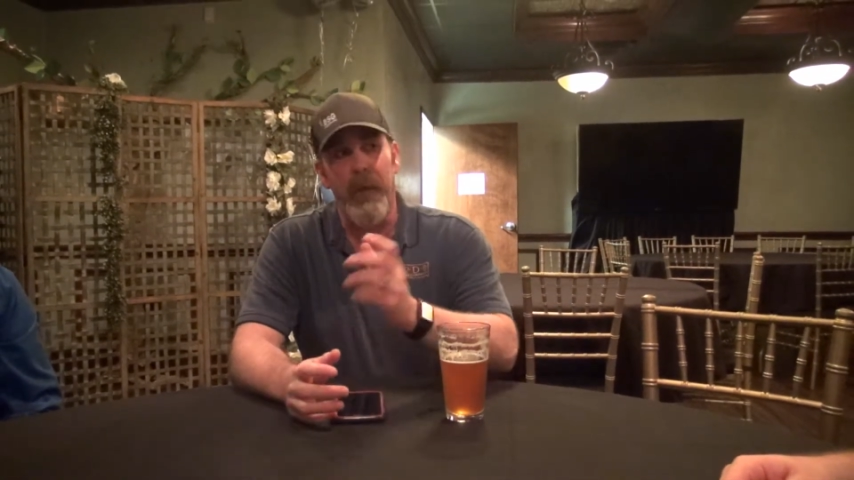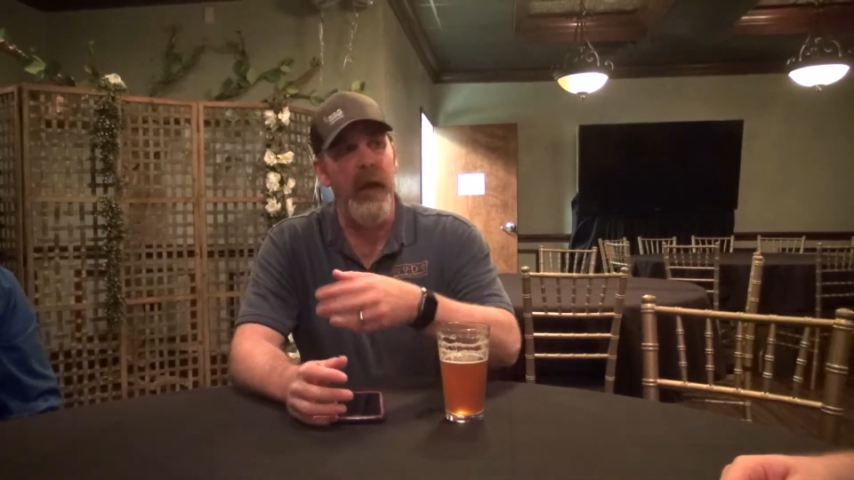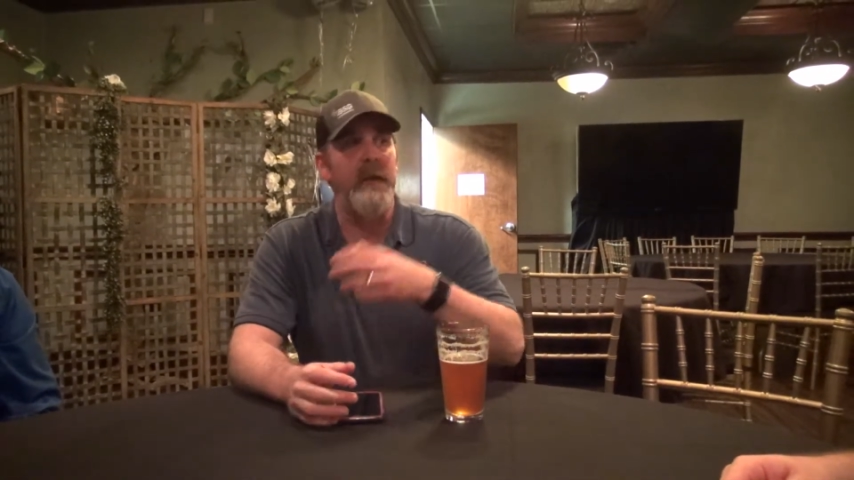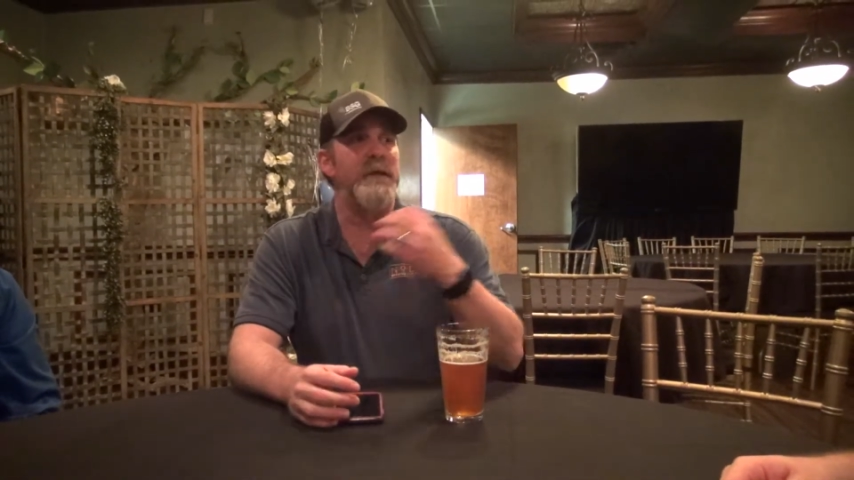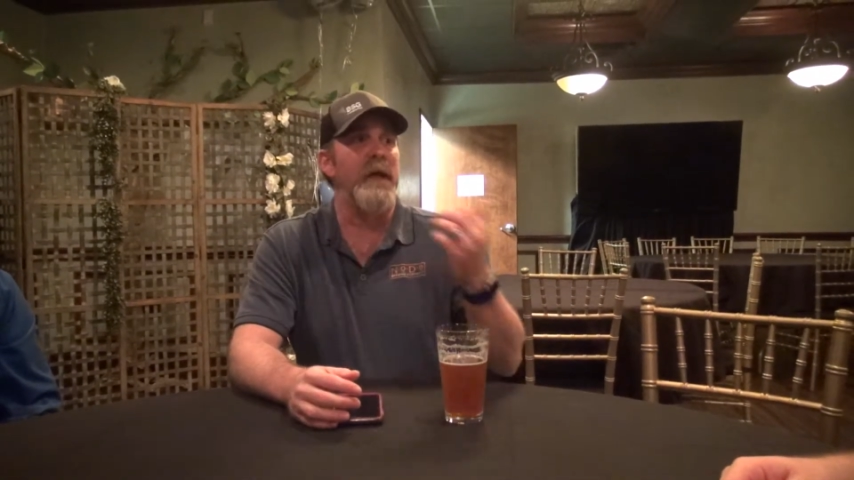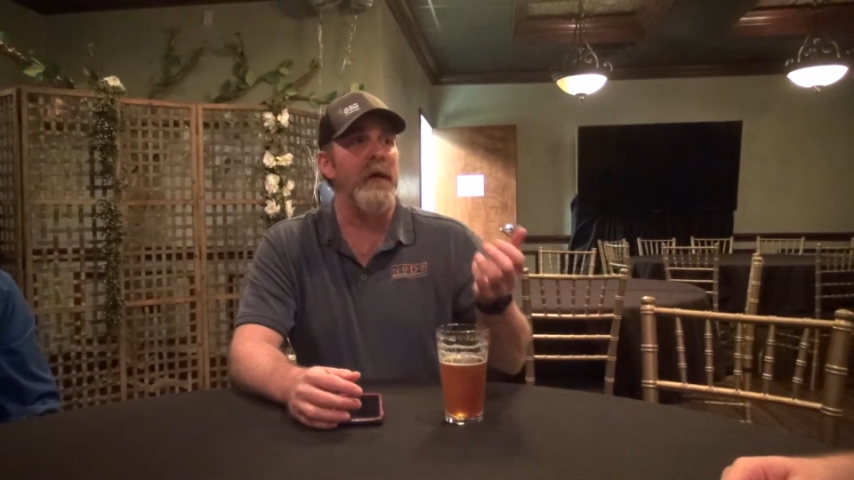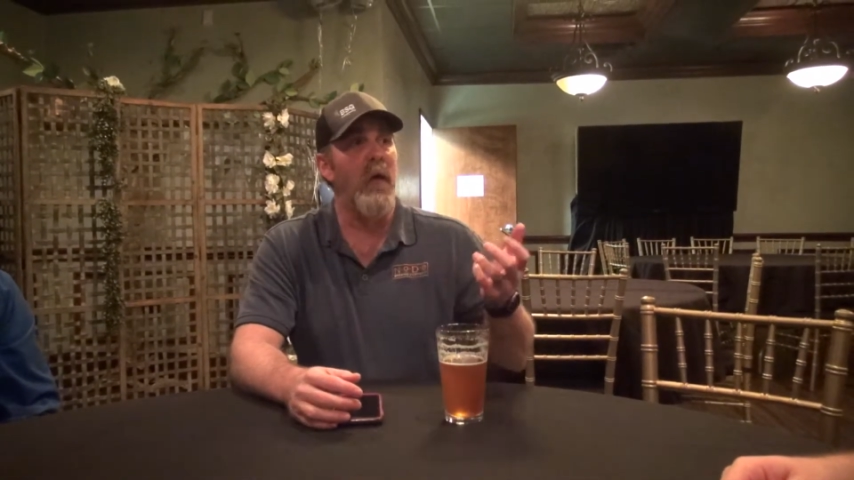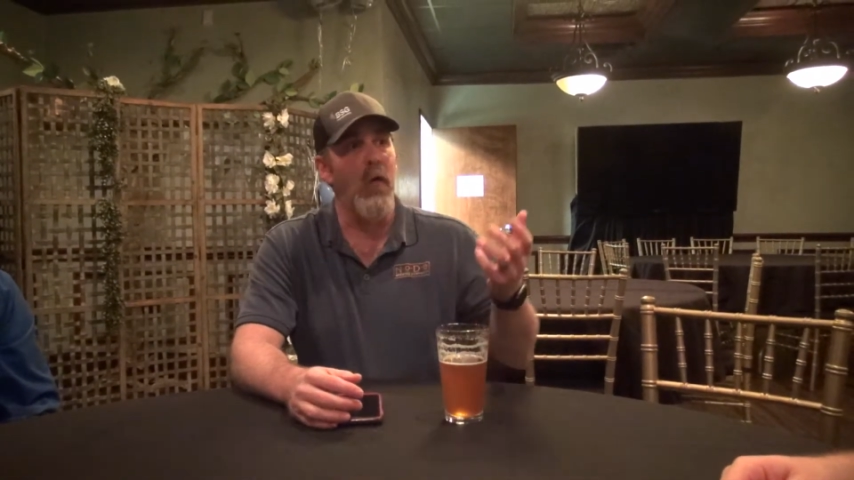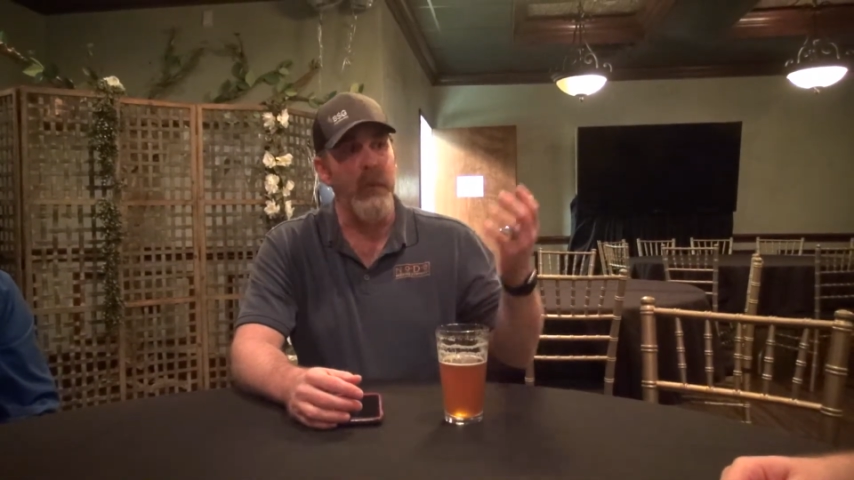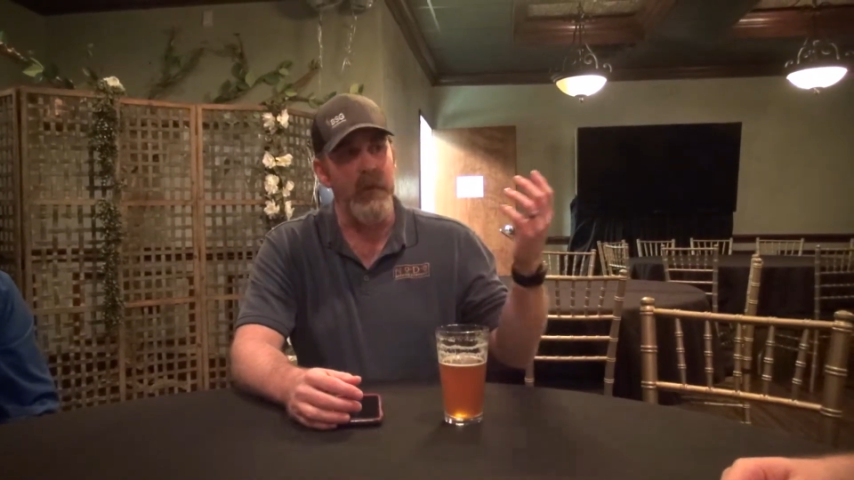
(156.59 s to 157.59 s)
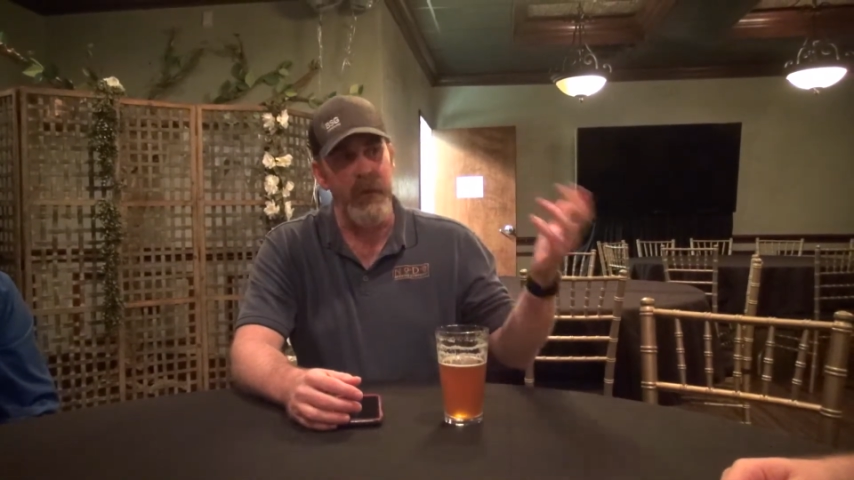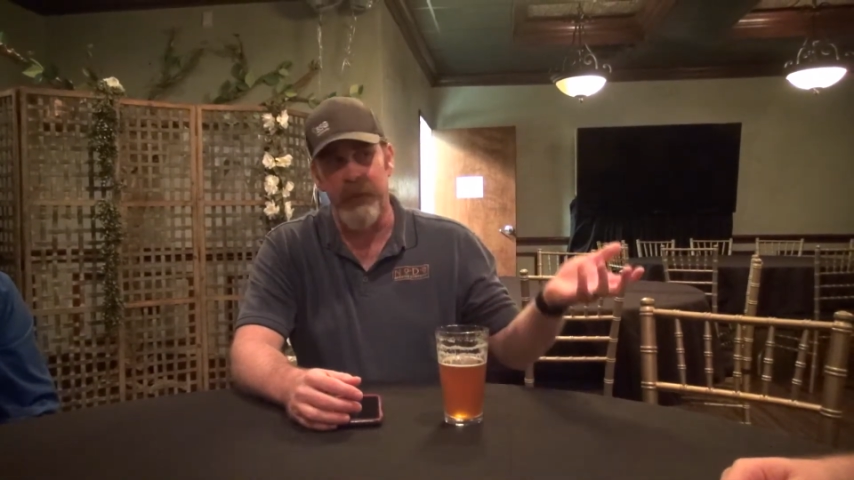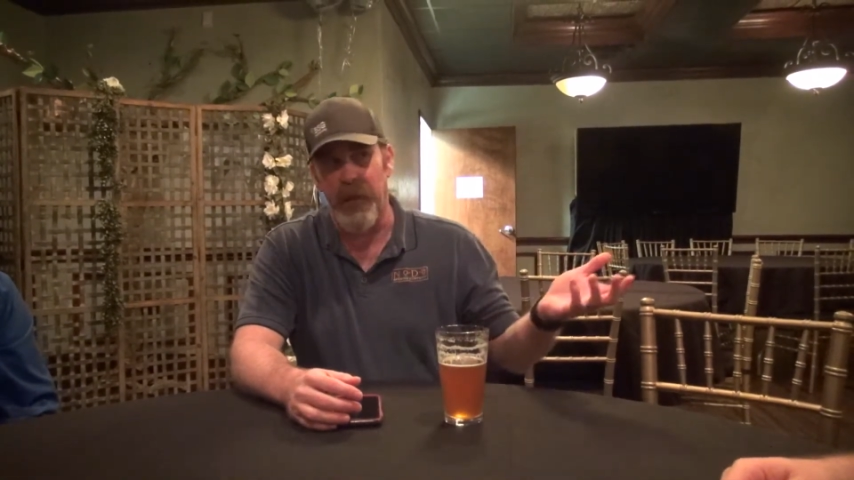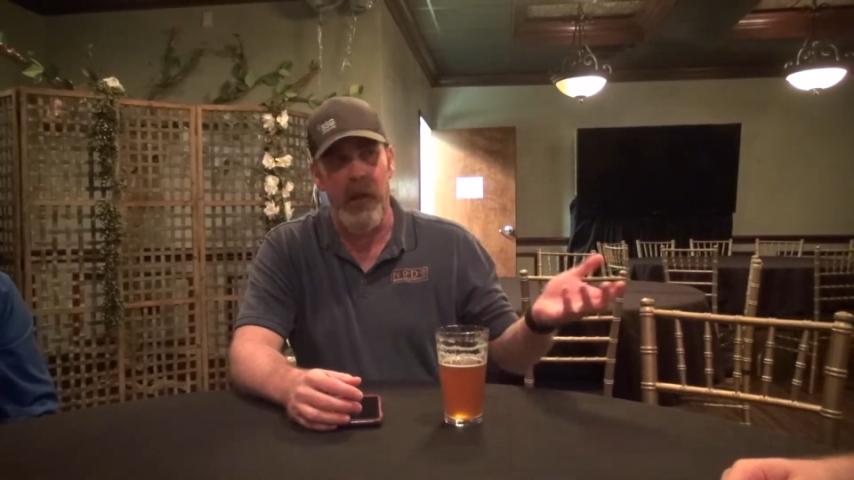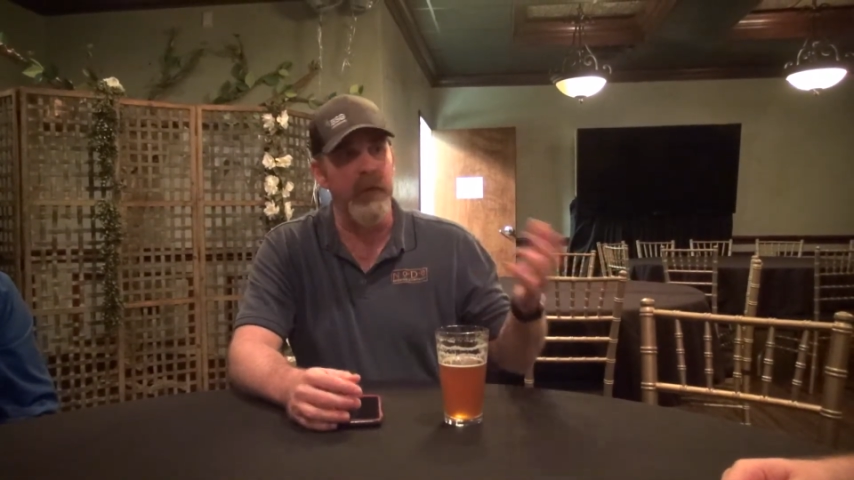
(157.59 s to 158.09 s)
buy it and take it home and
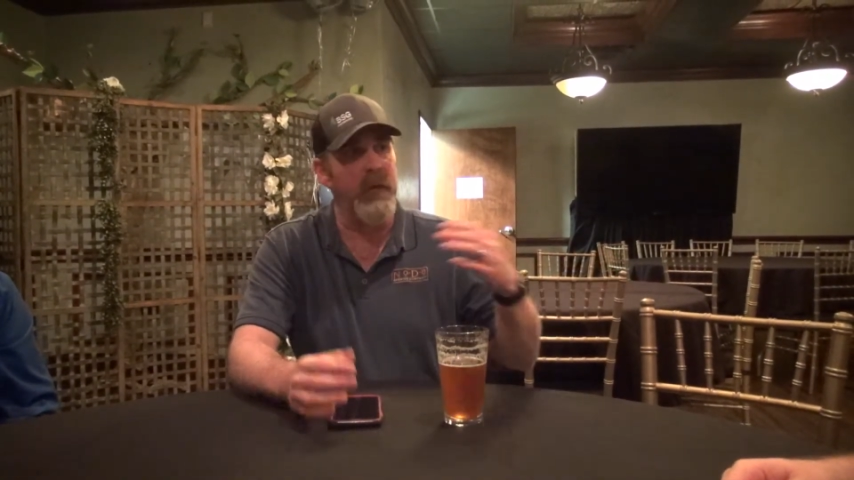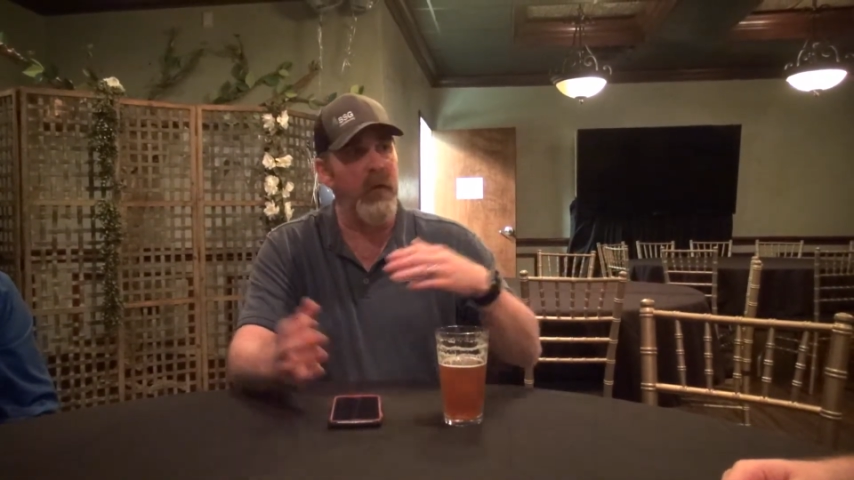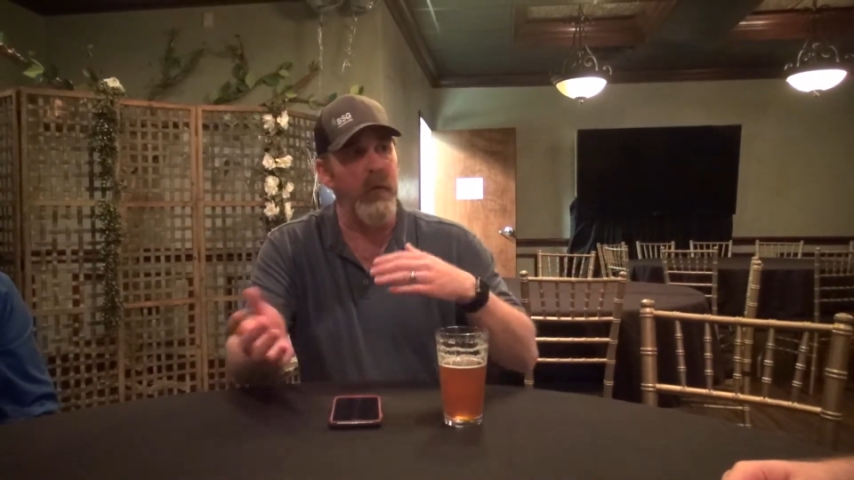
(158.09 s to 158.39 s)
leave it out.